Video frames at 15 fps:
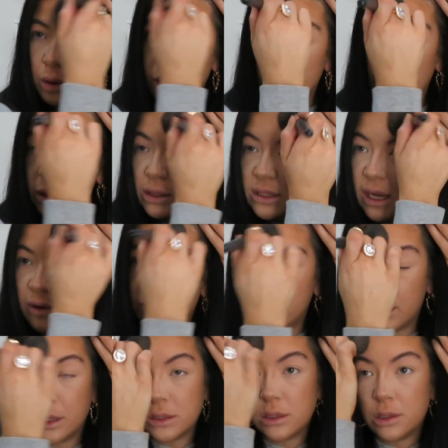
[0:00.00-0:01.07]
Now I
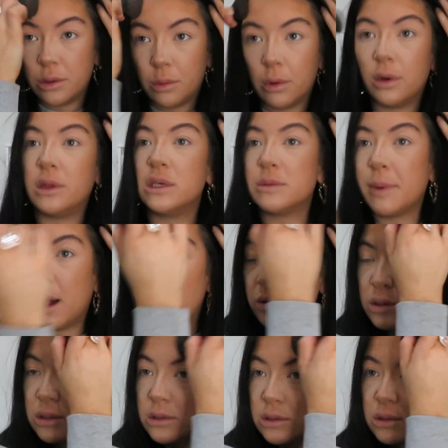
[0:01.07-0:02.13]
definitely need to do one of these
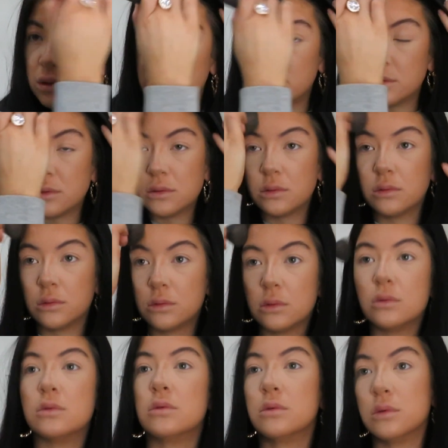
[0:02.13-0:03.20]
powders because
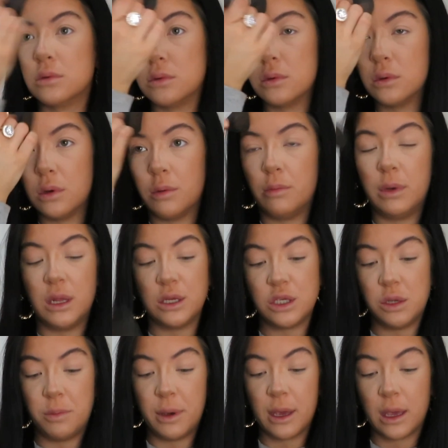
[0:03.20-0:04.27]
I'm
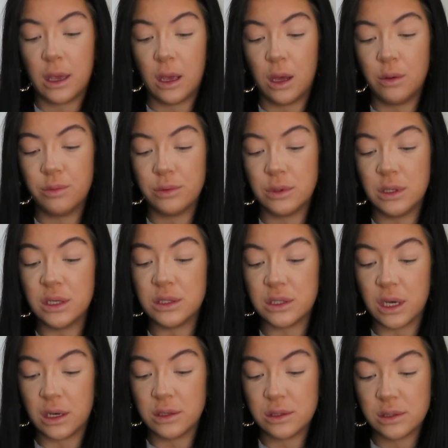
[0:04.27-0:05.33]
literally picking up
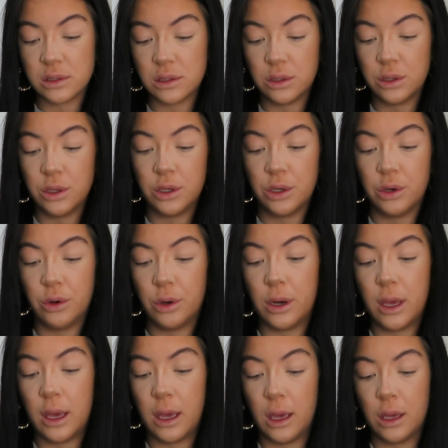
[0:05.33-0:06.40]
dust on
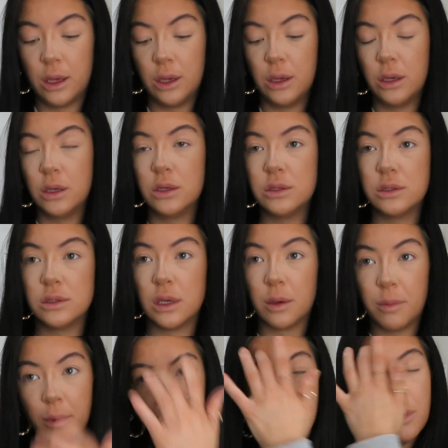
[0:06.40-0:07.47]
here. Take
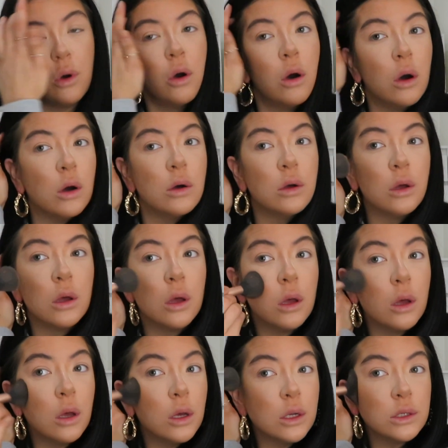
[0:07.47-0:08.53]
a bit more.
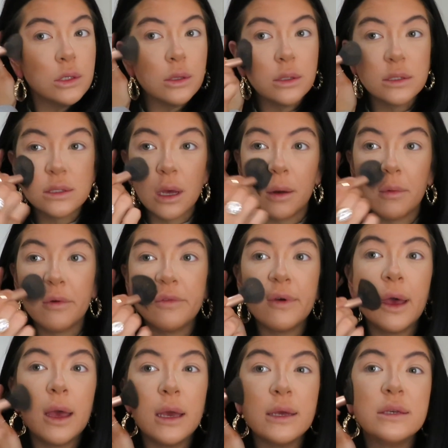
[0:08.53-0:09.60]
Do this side of my
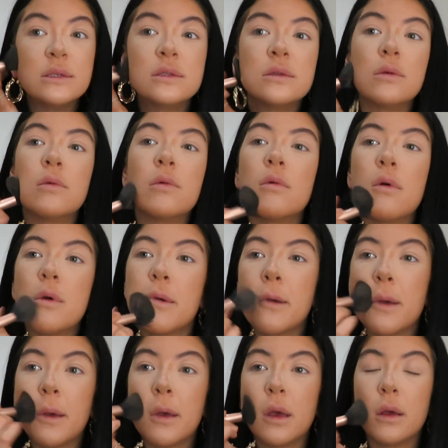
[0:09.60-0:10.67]
face.
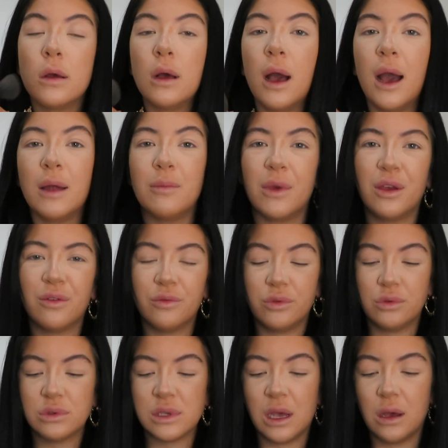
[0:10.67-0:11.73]
And my oom
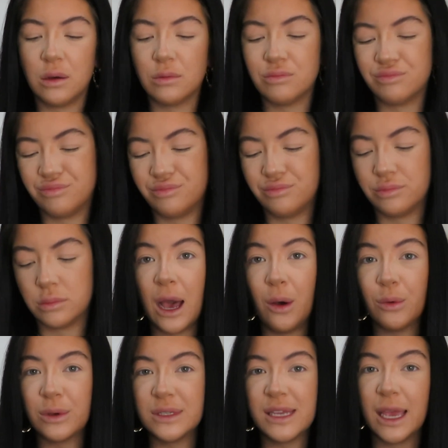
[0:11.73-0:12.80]
falls out.
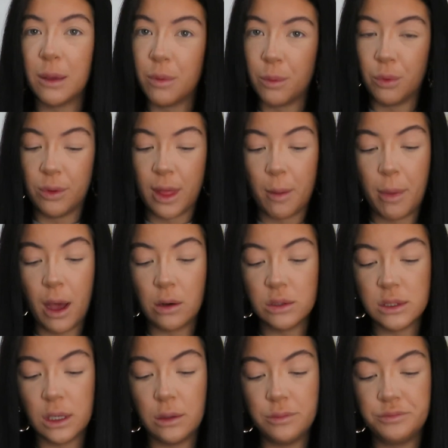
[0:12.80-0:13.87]
Now I'm going to take a bit more of that
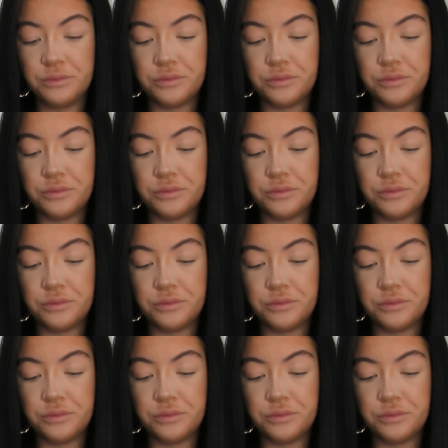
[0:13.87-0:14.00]
powder